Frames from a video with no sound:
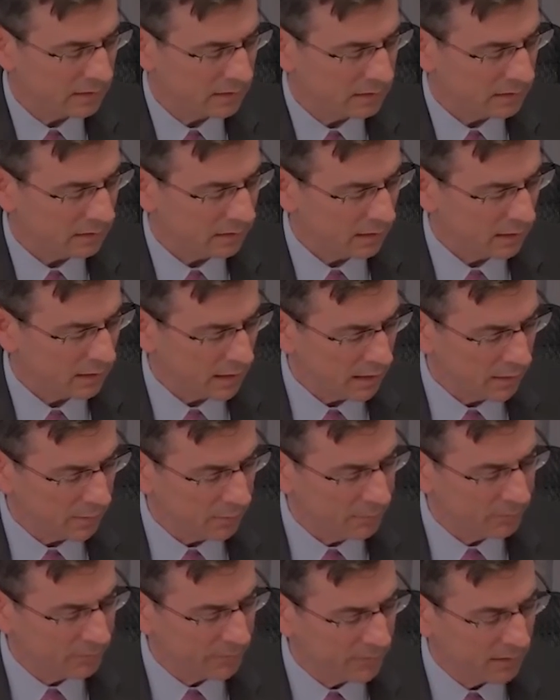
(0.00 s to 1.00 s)

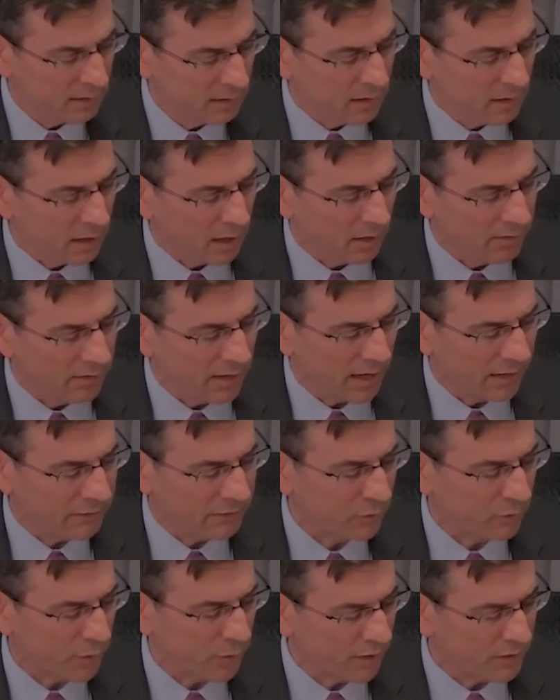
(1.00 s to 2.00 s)
Our
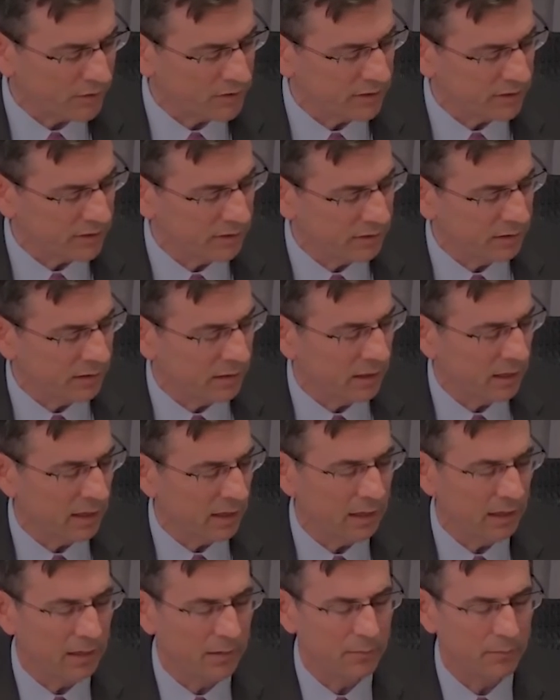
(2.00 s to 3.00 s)
next question
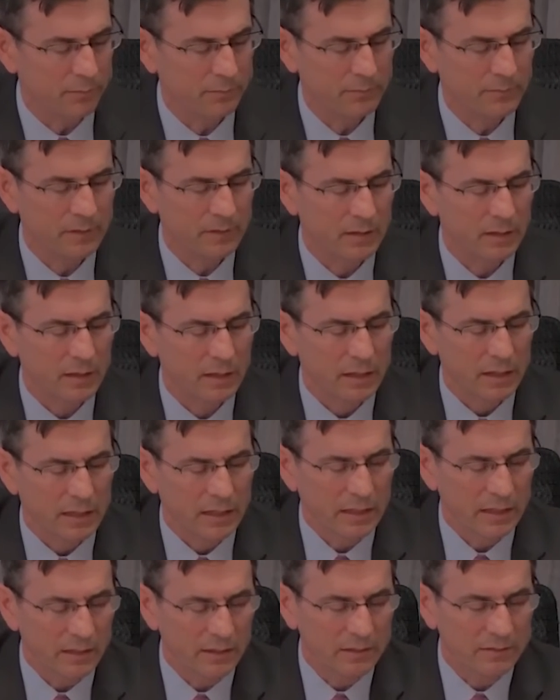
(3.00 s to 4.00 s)

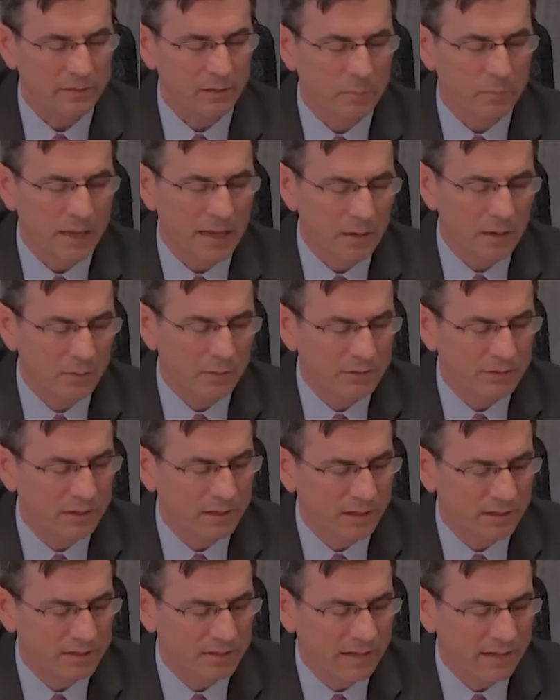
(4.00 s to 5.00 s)
is
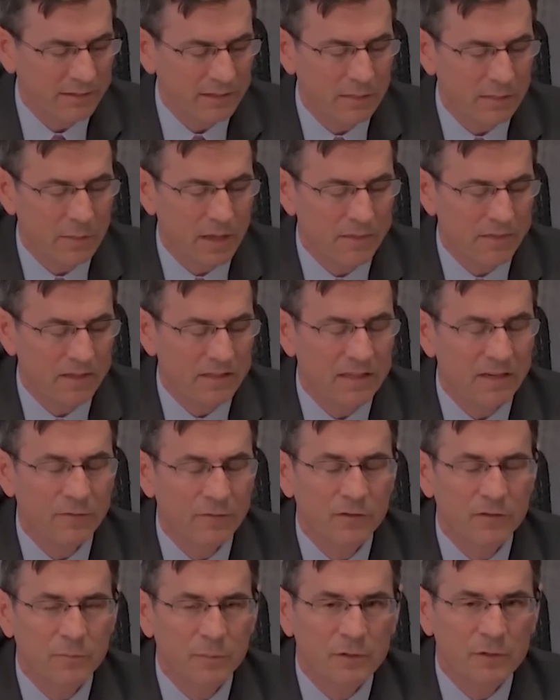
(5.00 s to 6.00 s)
asking about the
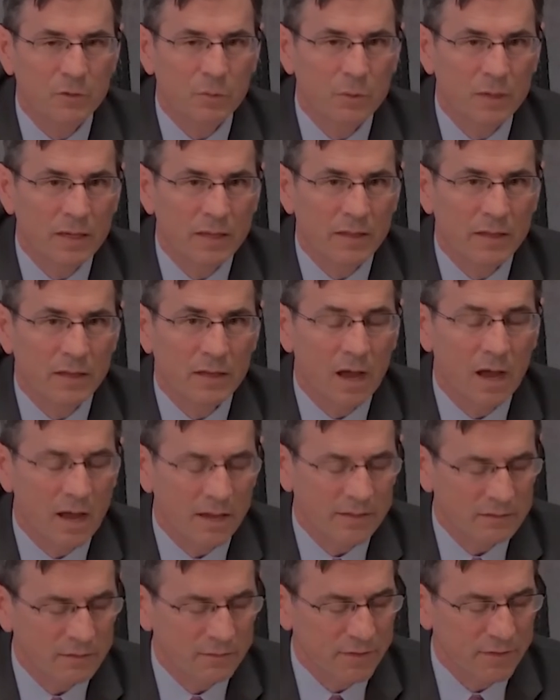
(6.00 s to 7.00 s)
difference between the
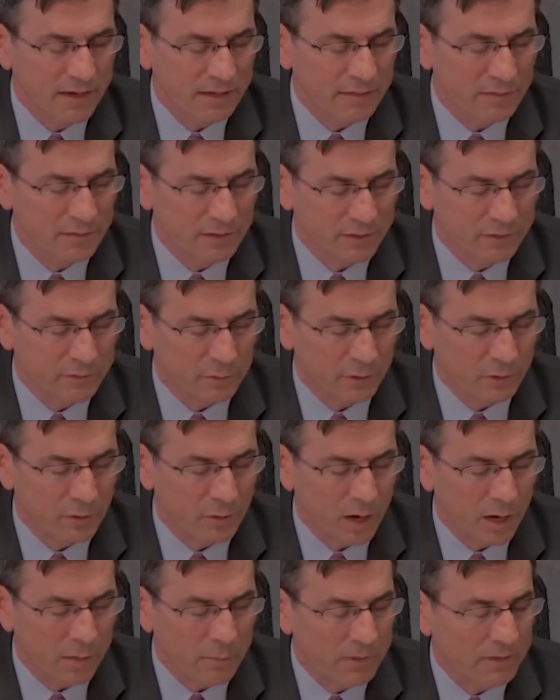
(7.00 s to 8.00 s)
cost effectiveness
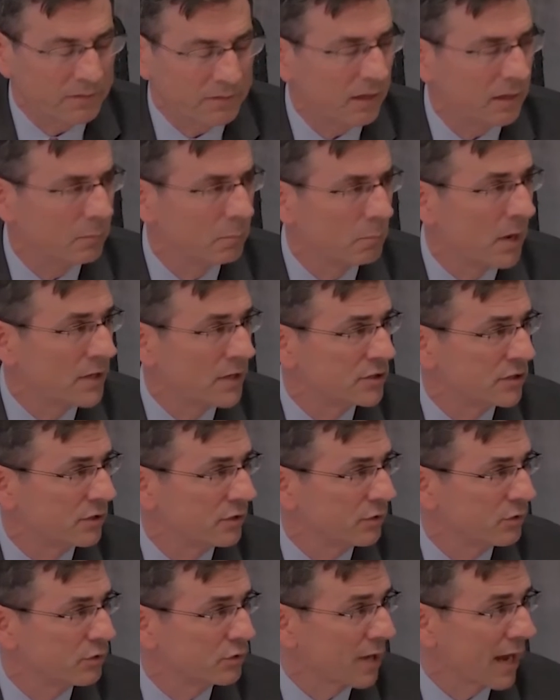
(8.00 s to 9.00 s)
requirements and budget
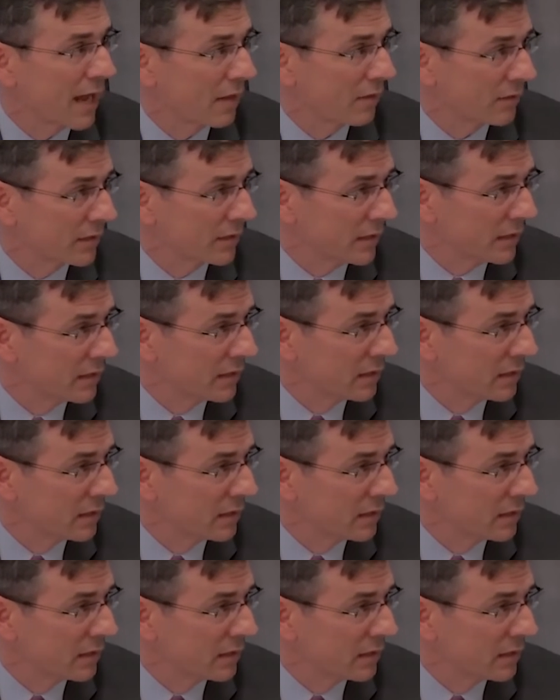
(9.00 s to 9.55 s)
neutrality.